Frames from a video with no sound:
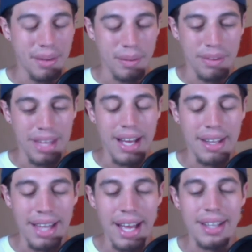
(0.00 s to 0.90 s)

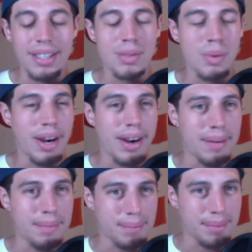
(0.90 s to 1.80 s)
that that is
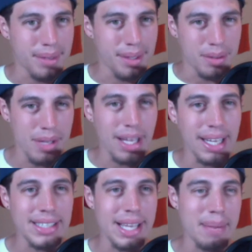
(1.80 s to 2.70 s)
where
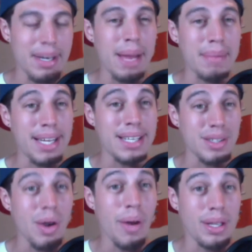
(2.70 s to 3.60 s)
Aleksi Heponiemi
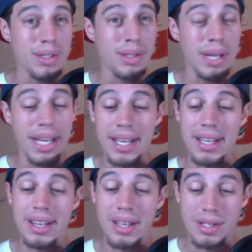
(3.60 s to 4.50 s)
is going to
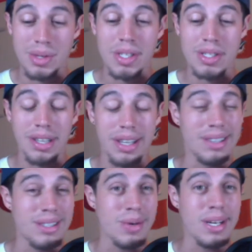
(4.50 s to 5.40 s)
in
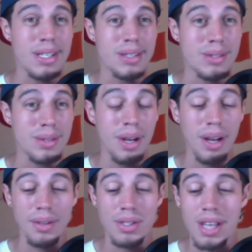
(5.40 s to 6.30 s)
Switzerland. The
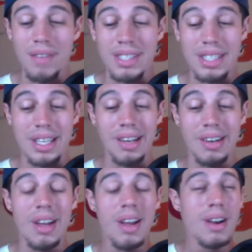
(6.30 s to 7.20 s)

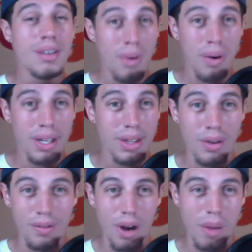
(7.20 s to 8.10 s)
2017 uh, 40th
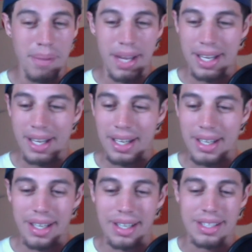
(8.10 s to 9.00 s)
overall pick
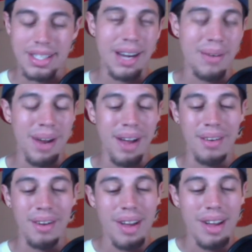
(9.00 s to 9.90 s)
in, in the second
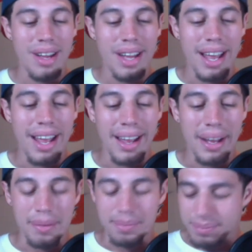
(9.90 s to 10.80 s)
round. And